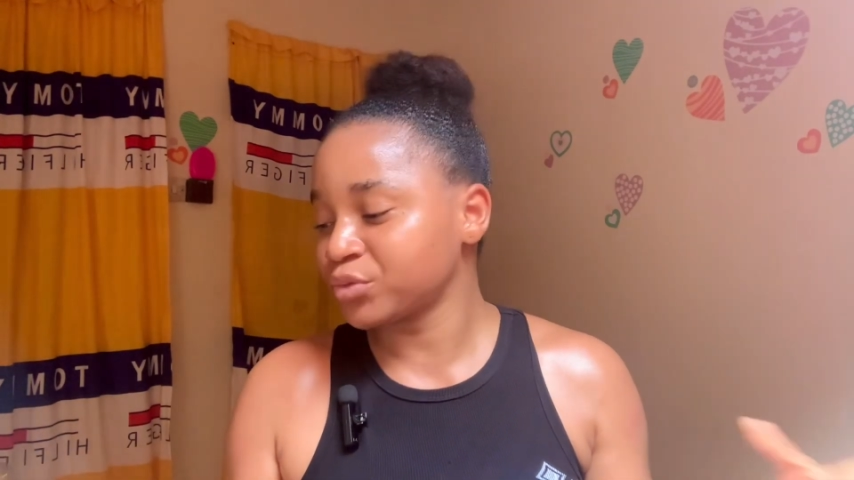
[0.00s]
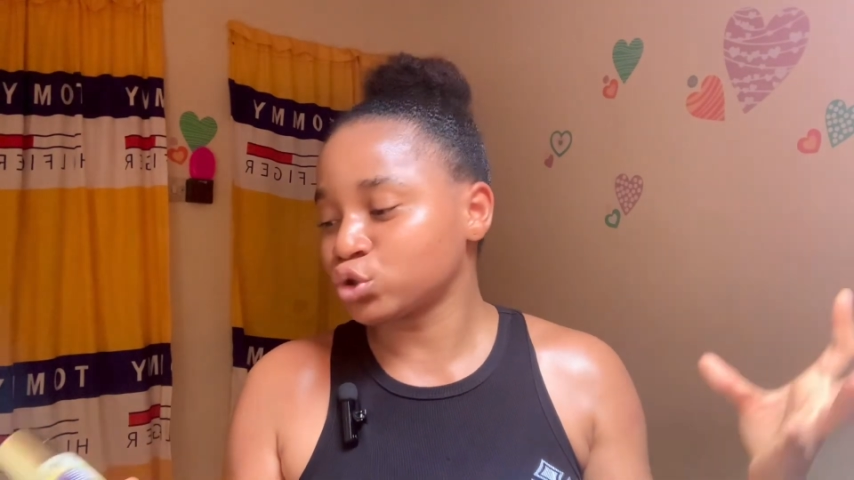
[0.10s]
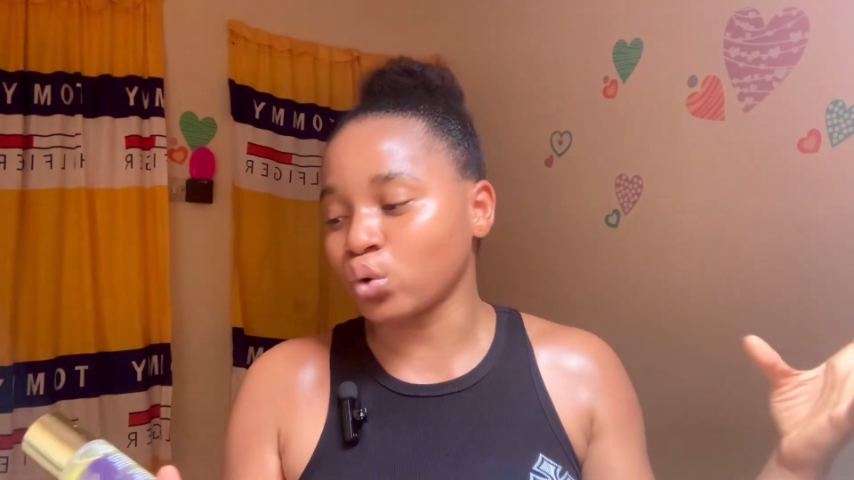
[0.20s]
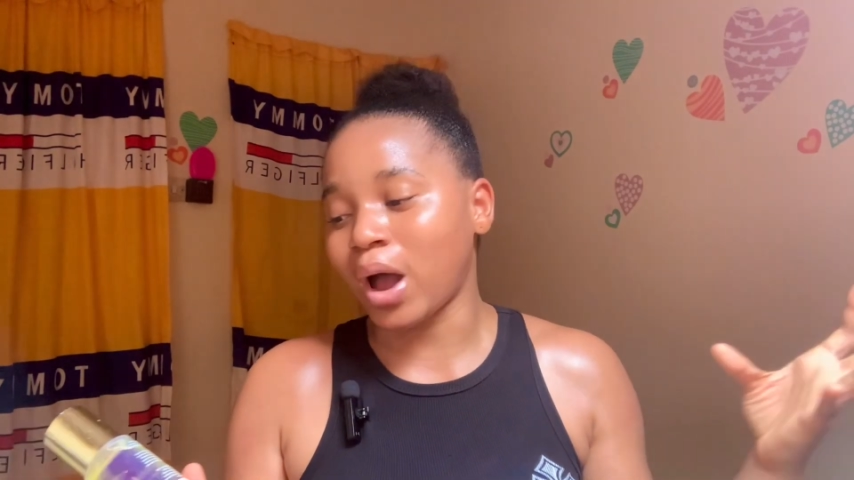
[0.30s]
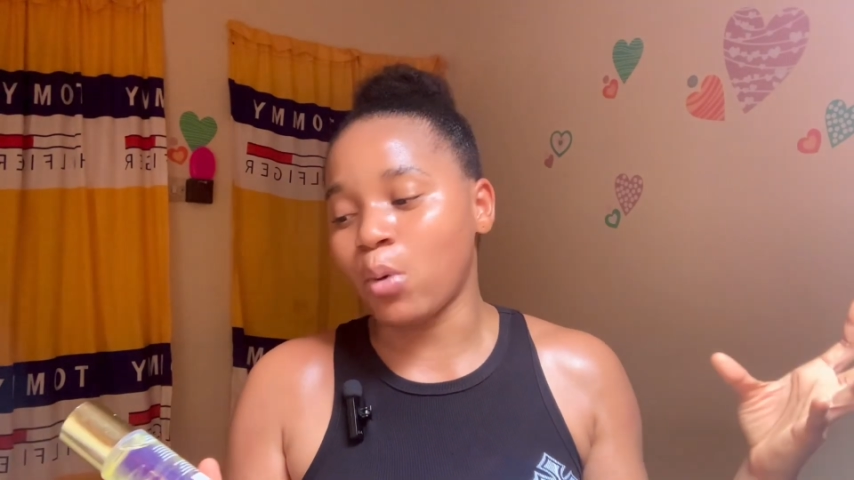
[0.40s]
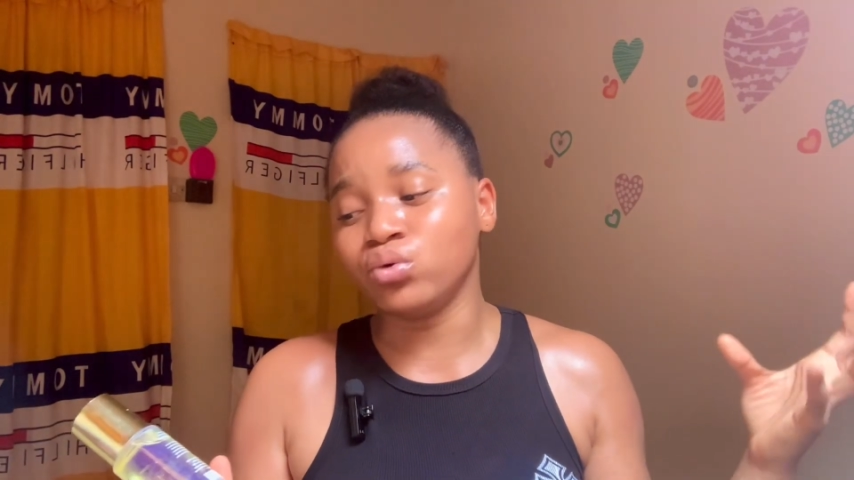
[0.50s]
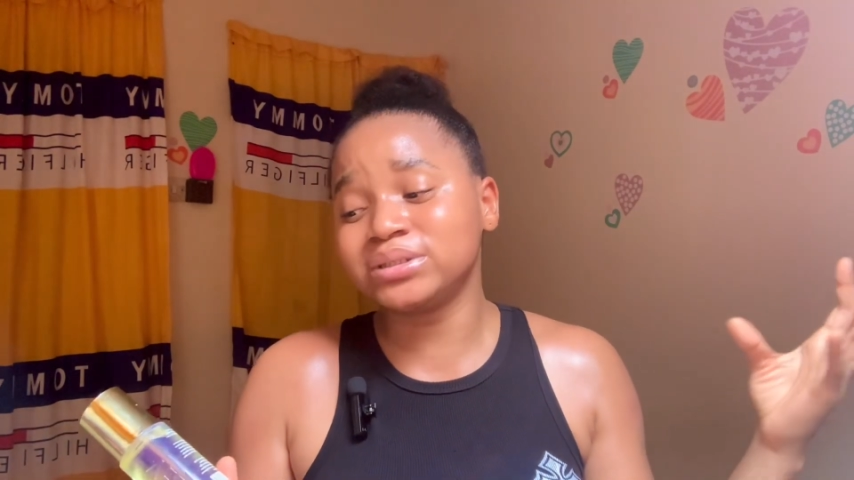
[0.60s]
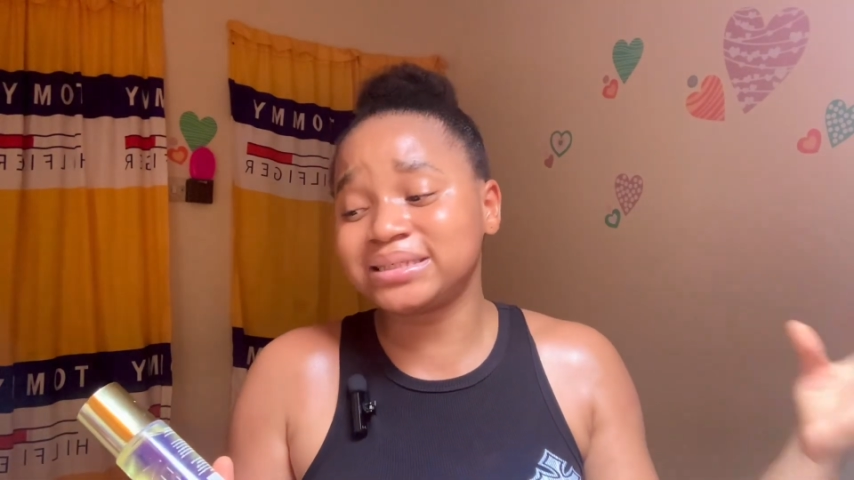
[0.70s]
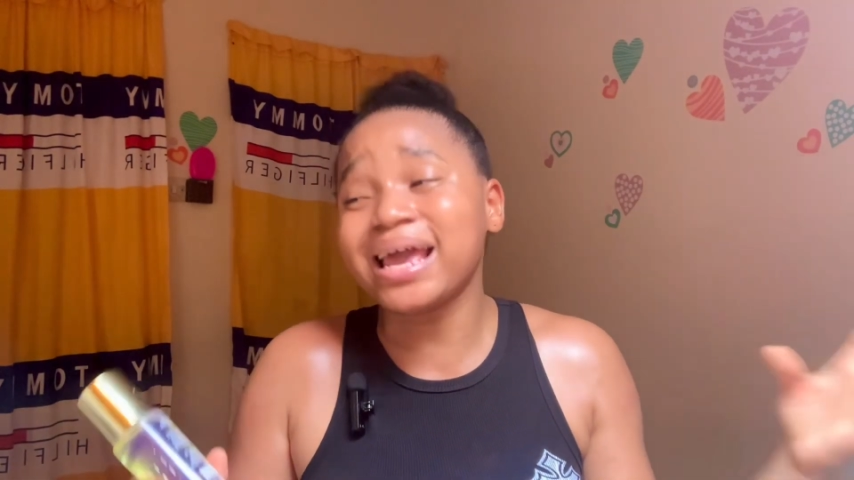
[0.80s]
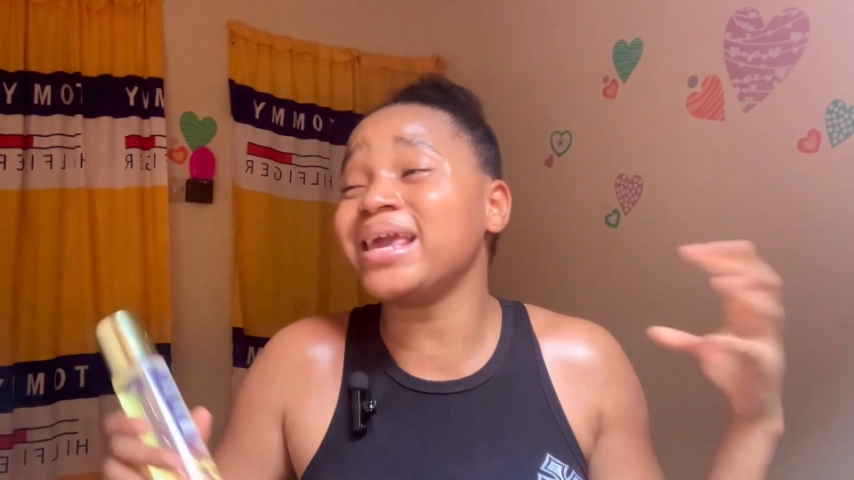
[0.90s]
so I
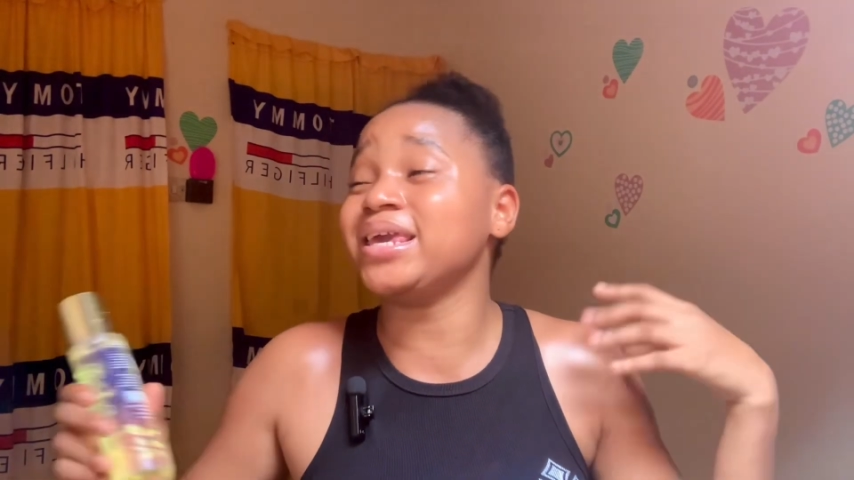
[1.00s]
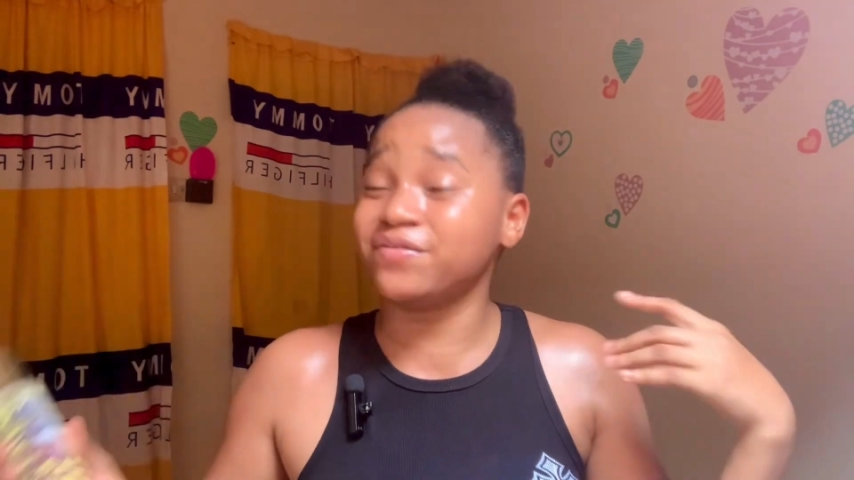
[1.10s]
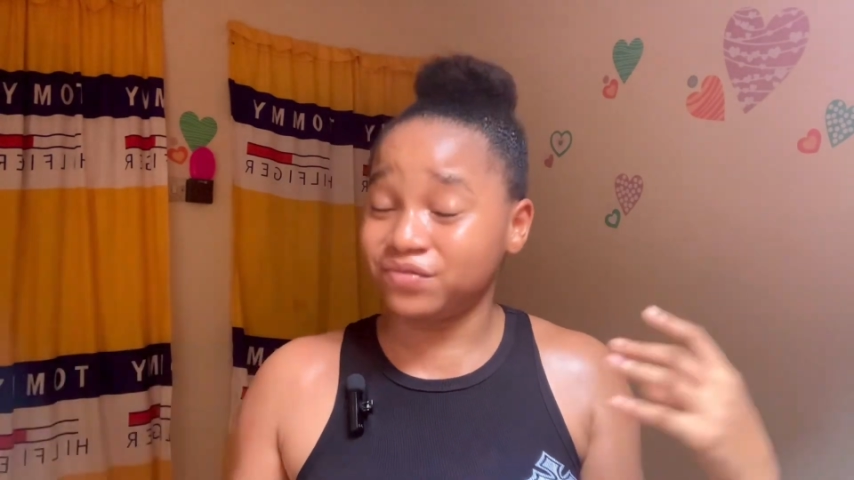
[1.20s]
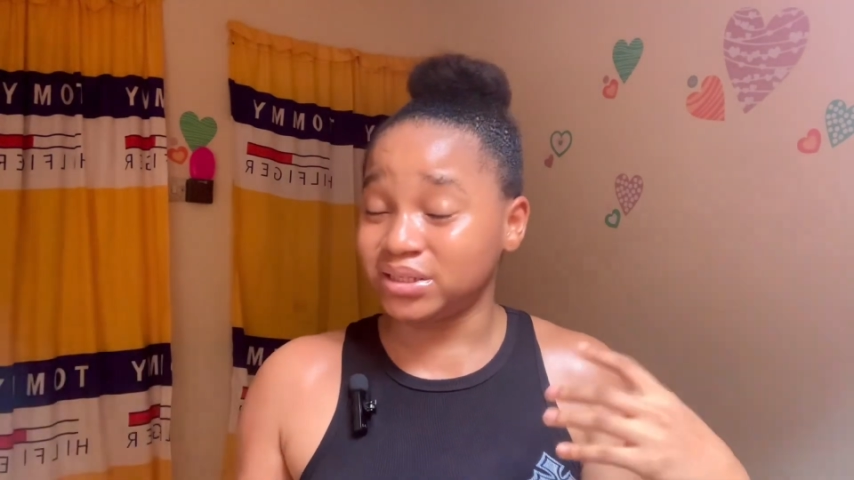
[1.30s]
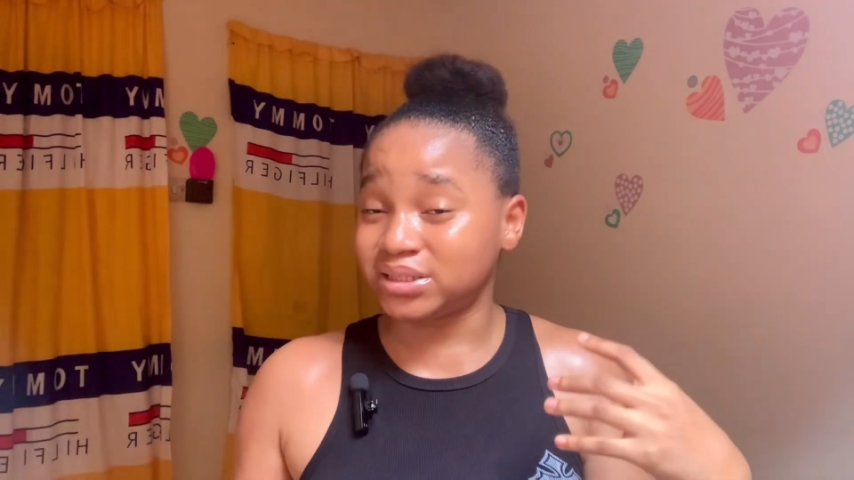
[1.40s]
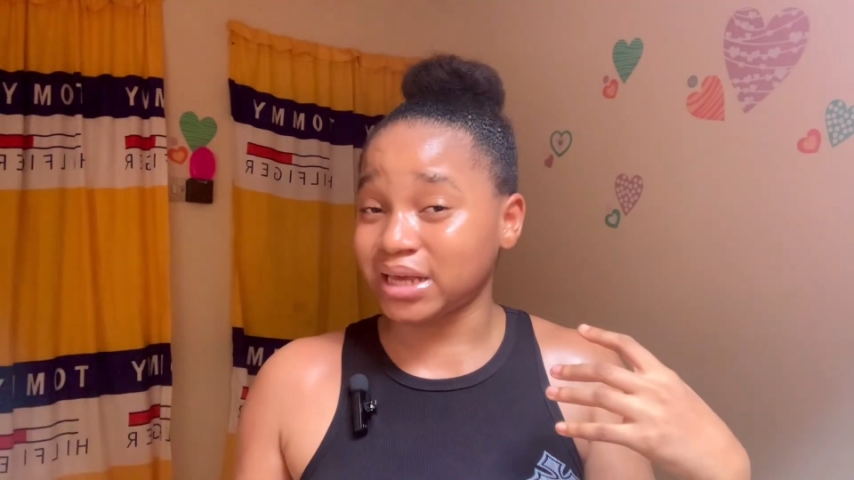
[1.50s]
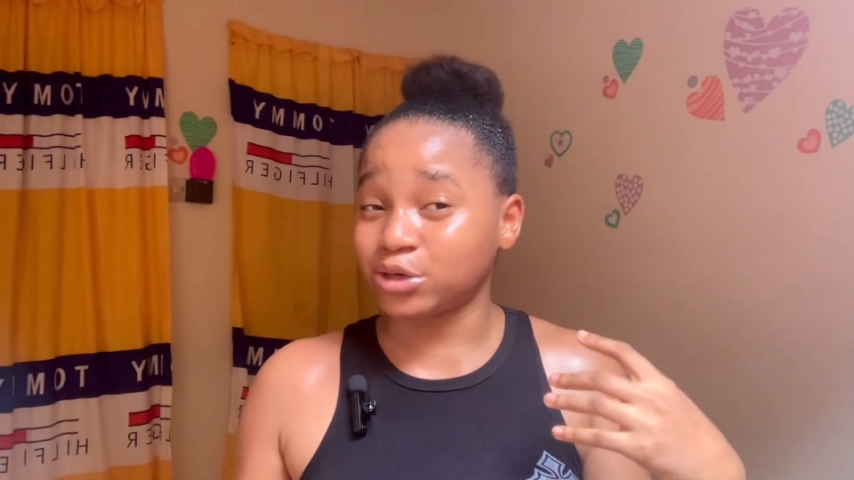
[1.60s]
won't say if it's